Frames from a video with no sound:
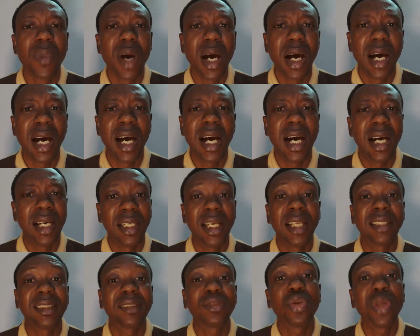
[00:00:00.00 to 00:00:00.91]

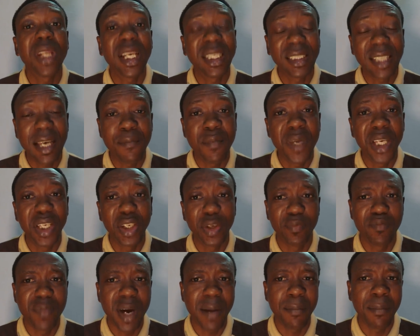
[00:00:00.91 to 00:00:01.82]
as soon as I made
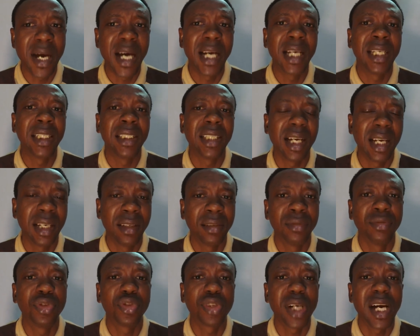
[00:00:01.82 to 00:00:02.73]
up my mind
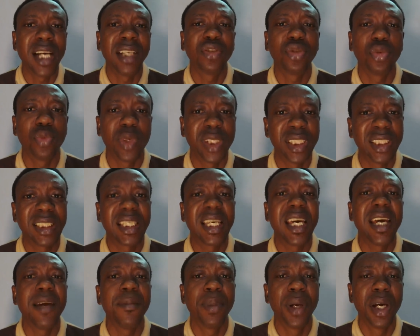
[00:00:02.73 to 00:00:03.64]
and tried to
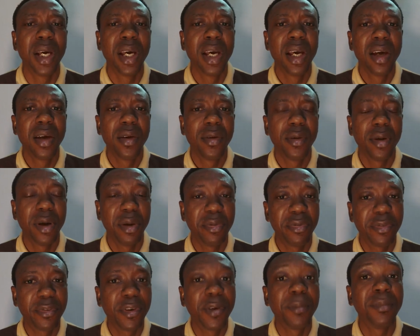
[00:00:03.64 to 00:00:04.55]
escape
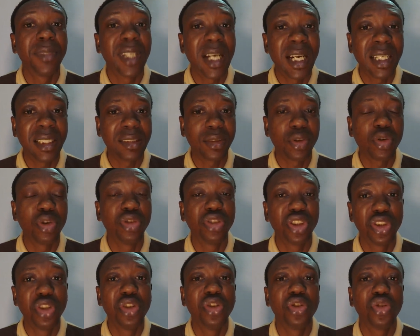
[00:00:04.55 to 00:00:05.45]
from that,
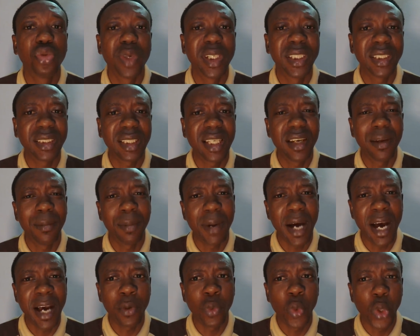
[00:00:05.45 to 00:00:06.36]
continue to escape,
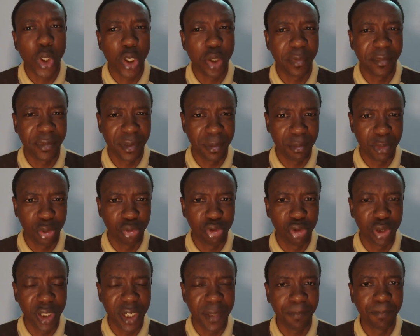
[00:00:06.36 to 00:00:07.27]
I woke up from the
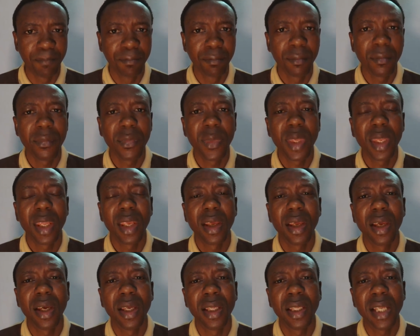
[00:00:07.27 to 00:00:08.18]
dream.
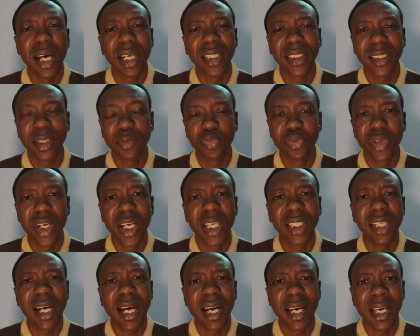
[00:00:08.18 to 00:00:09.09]
And as I
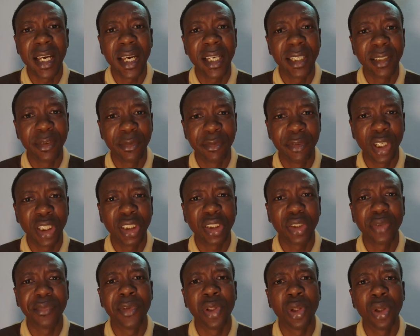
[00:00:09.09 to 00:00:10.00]
prayed, I heard the
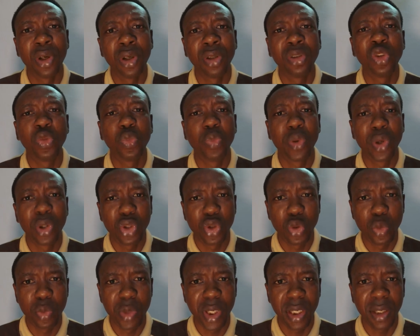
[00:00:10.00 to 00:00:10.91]
voice of the Lord spoke
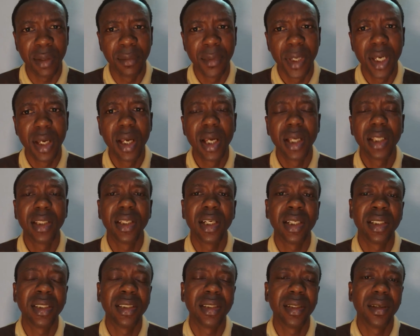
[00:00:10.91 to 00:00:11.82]
to me
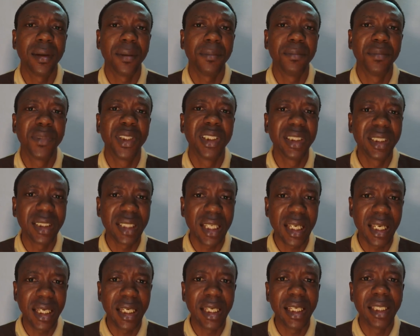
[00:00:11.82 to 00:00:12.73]
that this
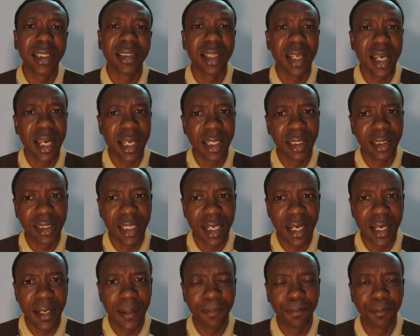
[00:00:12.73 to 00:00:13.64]
is the end
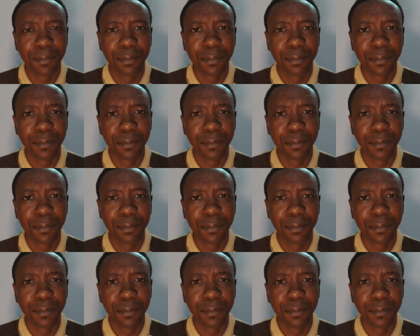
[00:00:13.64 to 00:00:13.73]
time.